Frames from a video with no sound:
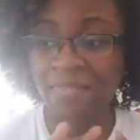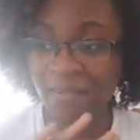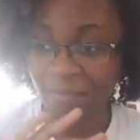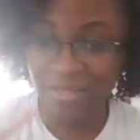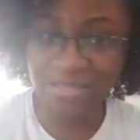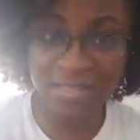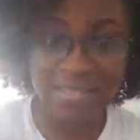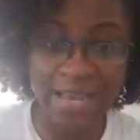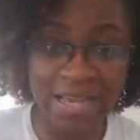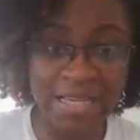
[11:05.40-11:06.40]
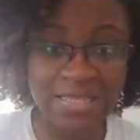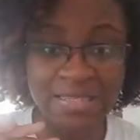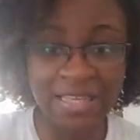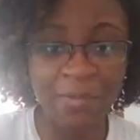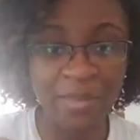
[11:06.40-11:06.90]
the rest of the day is
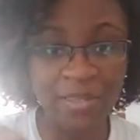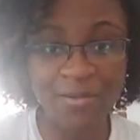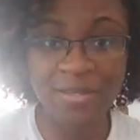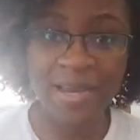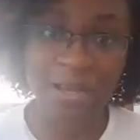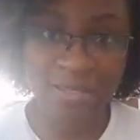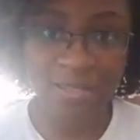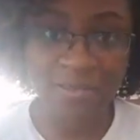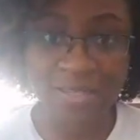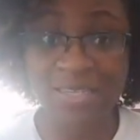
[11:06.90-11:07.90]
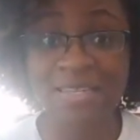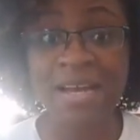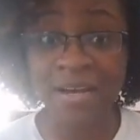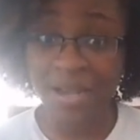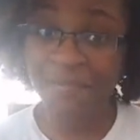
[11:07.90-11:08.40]
dealing with little side hustles. Is
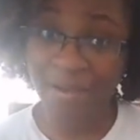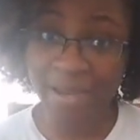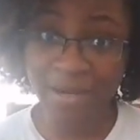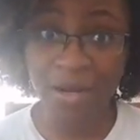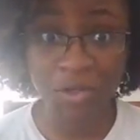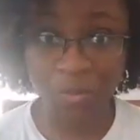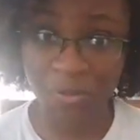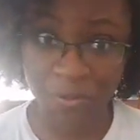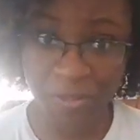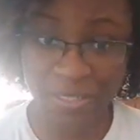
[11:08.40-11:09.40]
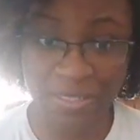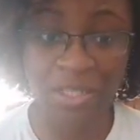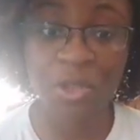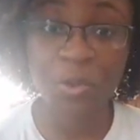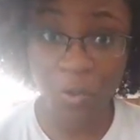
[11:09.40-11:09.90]
that not right, entrepreneurs?
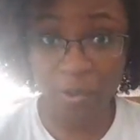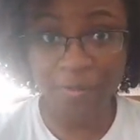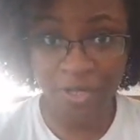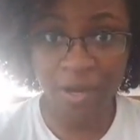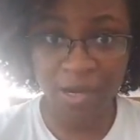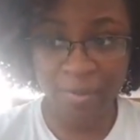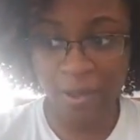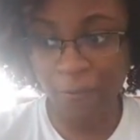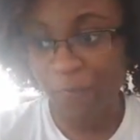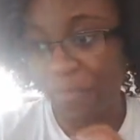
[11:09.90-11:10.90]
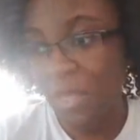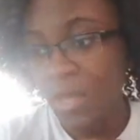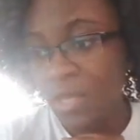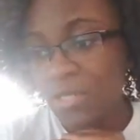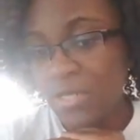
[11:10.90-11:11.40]
You know what I'm talking about.
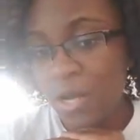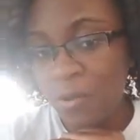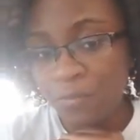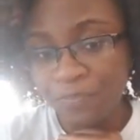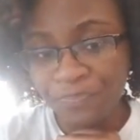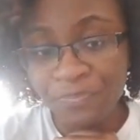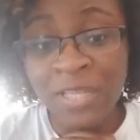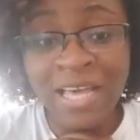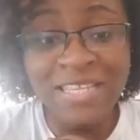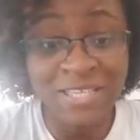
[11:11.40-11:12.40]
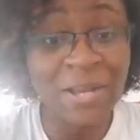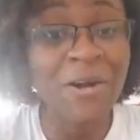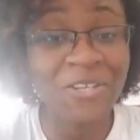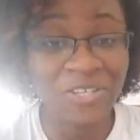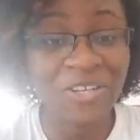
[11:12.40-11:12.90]
So, it's
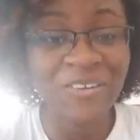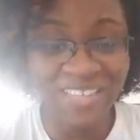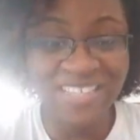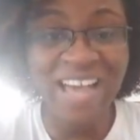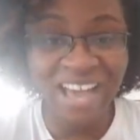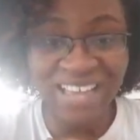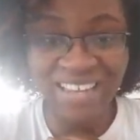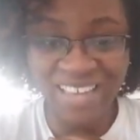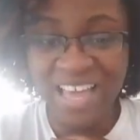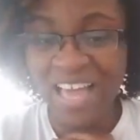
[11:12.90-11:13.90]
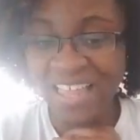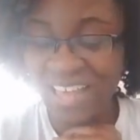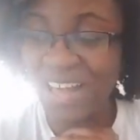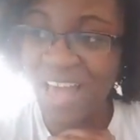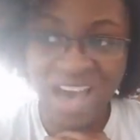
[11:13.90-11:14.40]
so true, exactly.
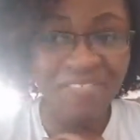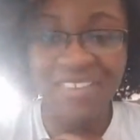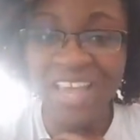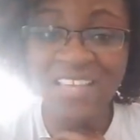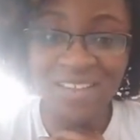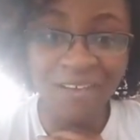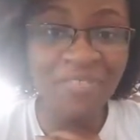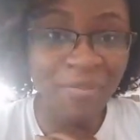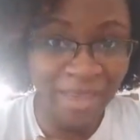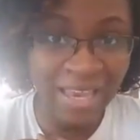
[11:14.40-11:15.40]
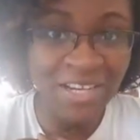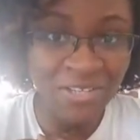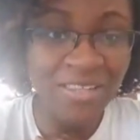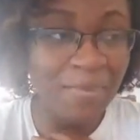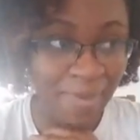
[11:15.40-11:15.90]
Now, half day is off the
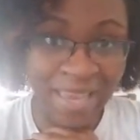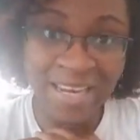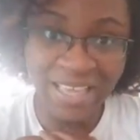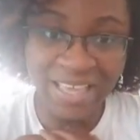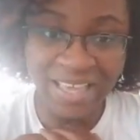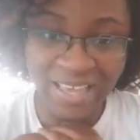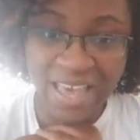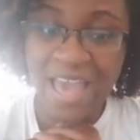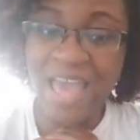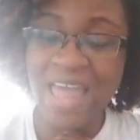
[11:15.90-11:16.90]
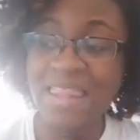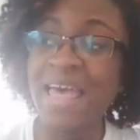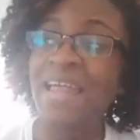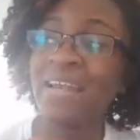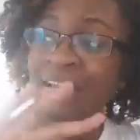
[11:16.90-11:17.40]
main gig, and
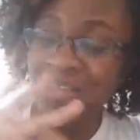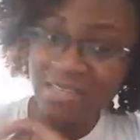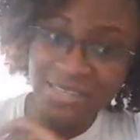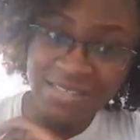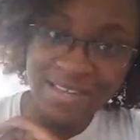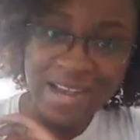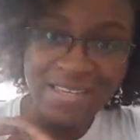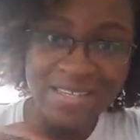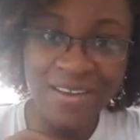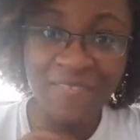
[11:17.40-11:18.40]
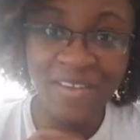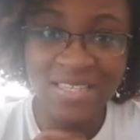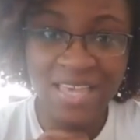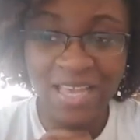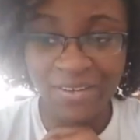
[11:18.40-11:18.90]
then side stuff
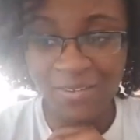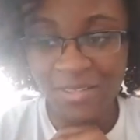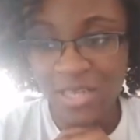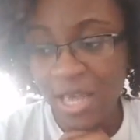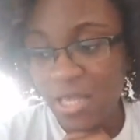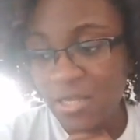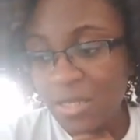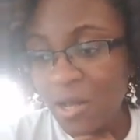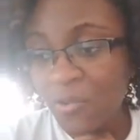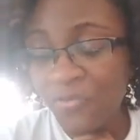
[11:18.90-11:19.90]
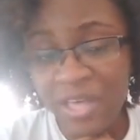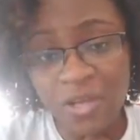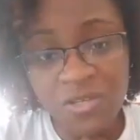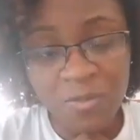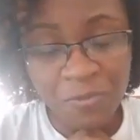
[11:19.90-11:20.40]
gets handled. So thank
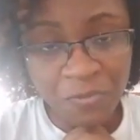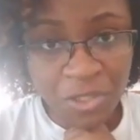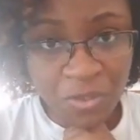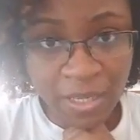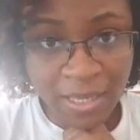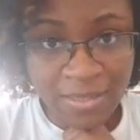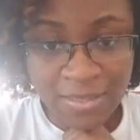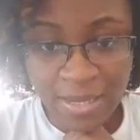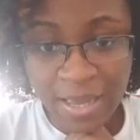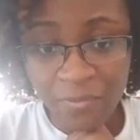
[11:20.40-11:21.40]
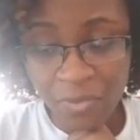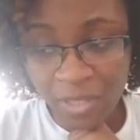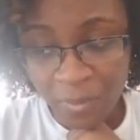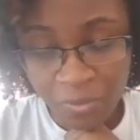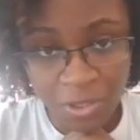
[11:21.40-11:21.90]
you so much for tuning in today. I
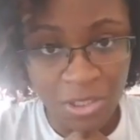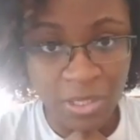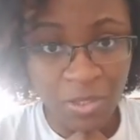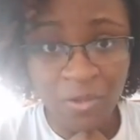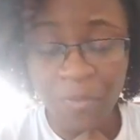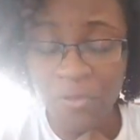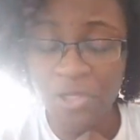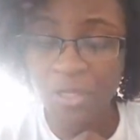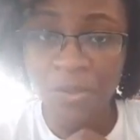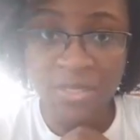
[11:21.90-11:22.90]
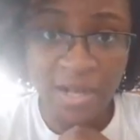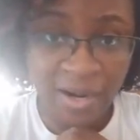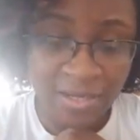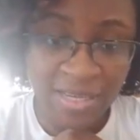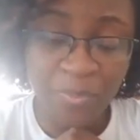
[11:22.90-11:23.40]
really appreciate you. I appreciate those
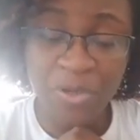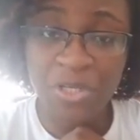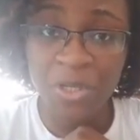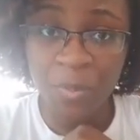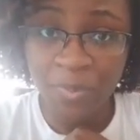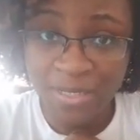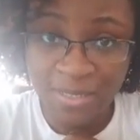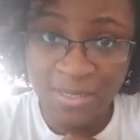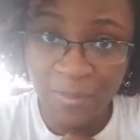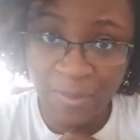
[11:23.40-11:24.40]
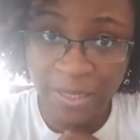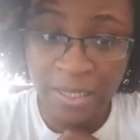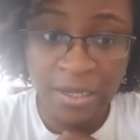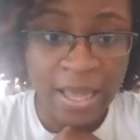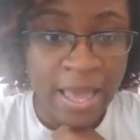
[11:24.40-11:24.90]
hearts. I appreciate your presence up in
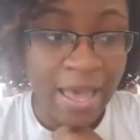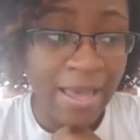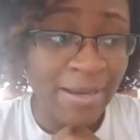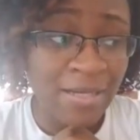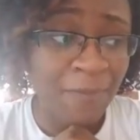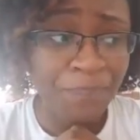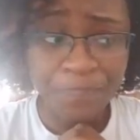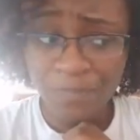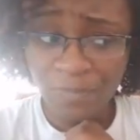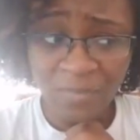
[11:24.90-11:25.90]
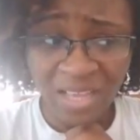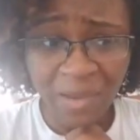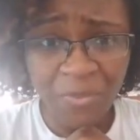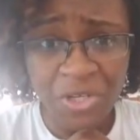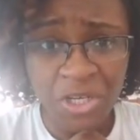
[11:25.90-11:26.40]
here. And I
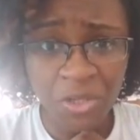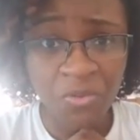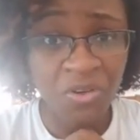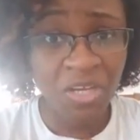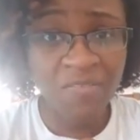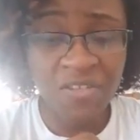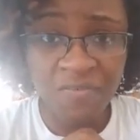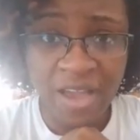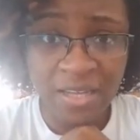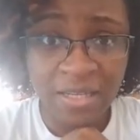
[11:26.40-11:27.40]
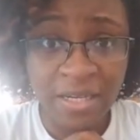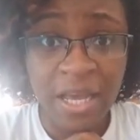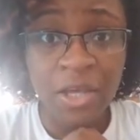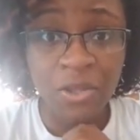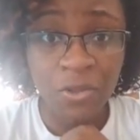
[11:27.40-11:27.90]
appreciate you. Your gifts are valid.
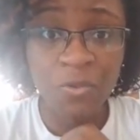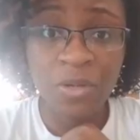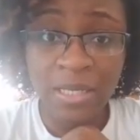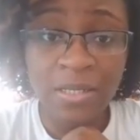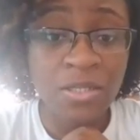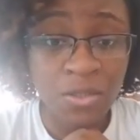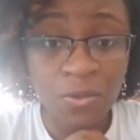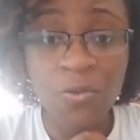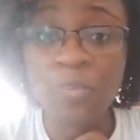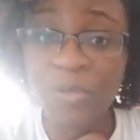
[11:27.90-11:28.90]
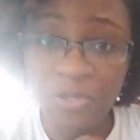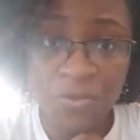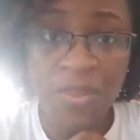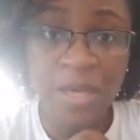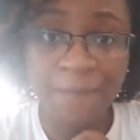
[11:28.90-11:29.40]
You need to
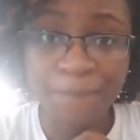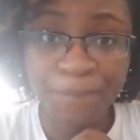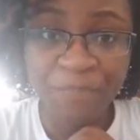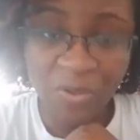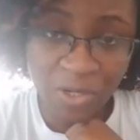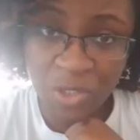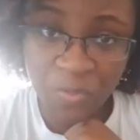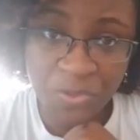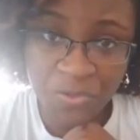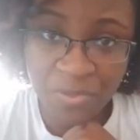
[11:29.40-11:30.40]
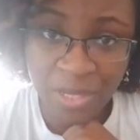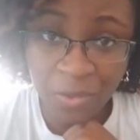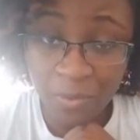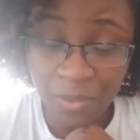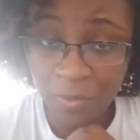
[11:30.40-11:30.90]
pursue that. You need to pursue that.
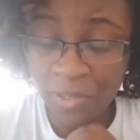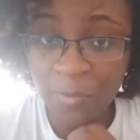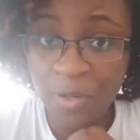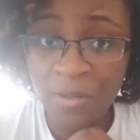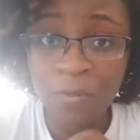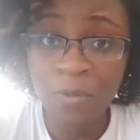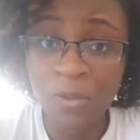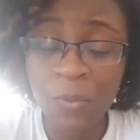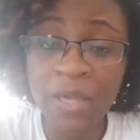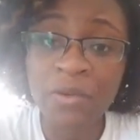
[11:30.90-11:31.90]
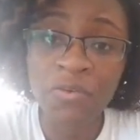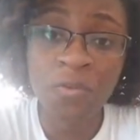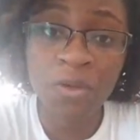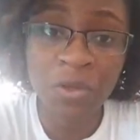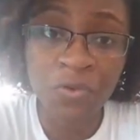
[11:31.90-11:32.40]
You are the only one in the world who can do
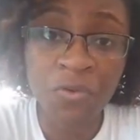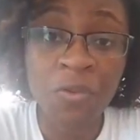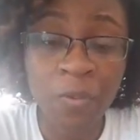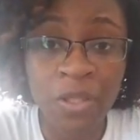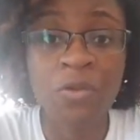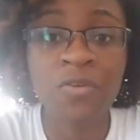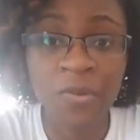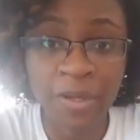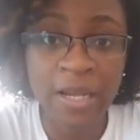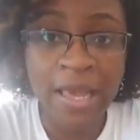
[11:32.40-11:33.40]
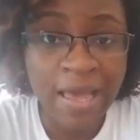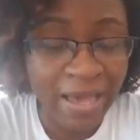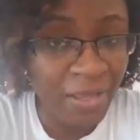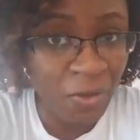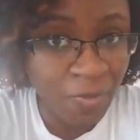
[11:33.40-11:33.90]
what you do the way you do it.
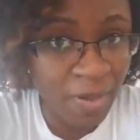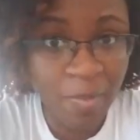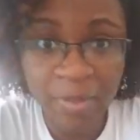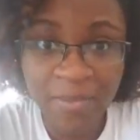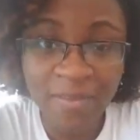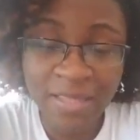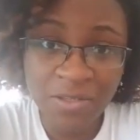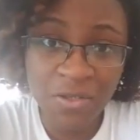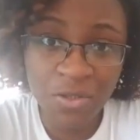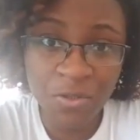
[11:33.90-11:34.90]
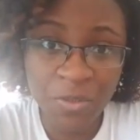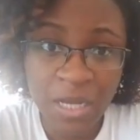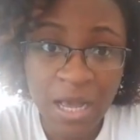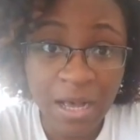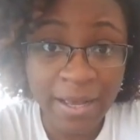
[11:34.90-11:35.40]
And you better believe that that's true.
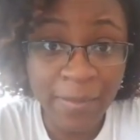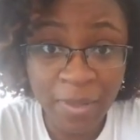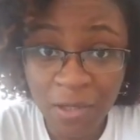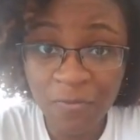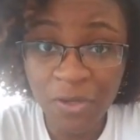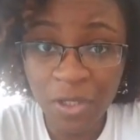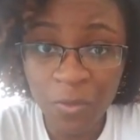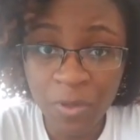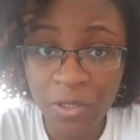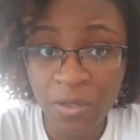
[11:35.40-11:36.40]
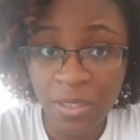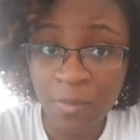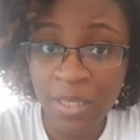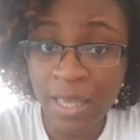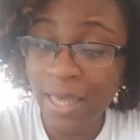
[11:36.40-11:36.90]
I am here for you when you need
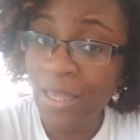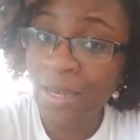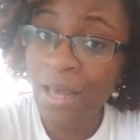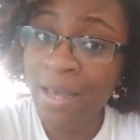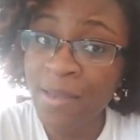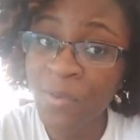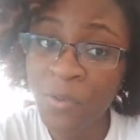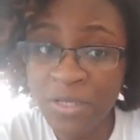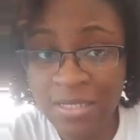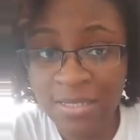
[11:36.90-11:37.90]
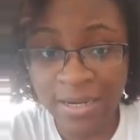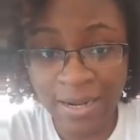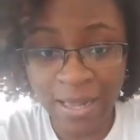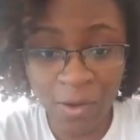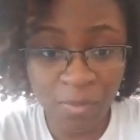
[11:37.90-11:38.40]
me, and I am going to sign
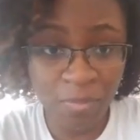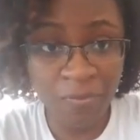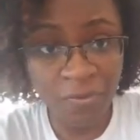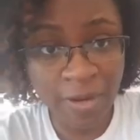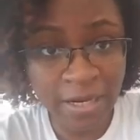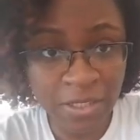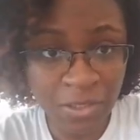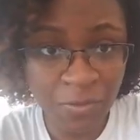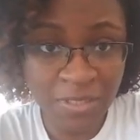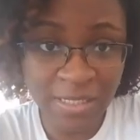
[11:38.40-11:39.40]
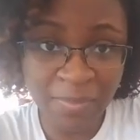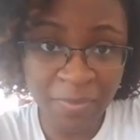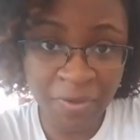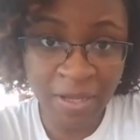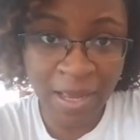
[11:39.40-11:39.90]
out. But before I do, Tina
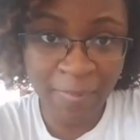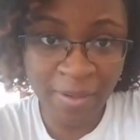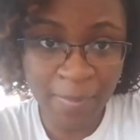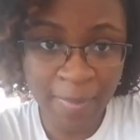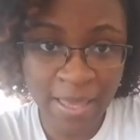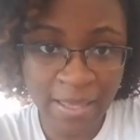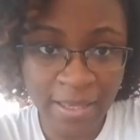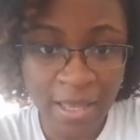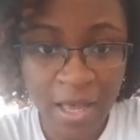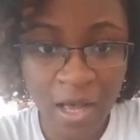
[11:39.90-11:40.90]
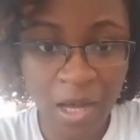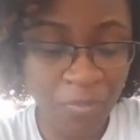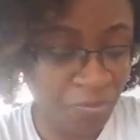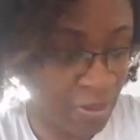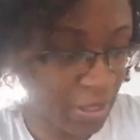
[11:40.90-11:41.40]
Marie, I'm going to make a
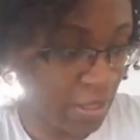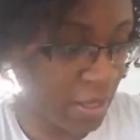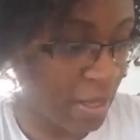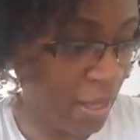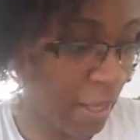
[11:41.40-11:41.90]
pretty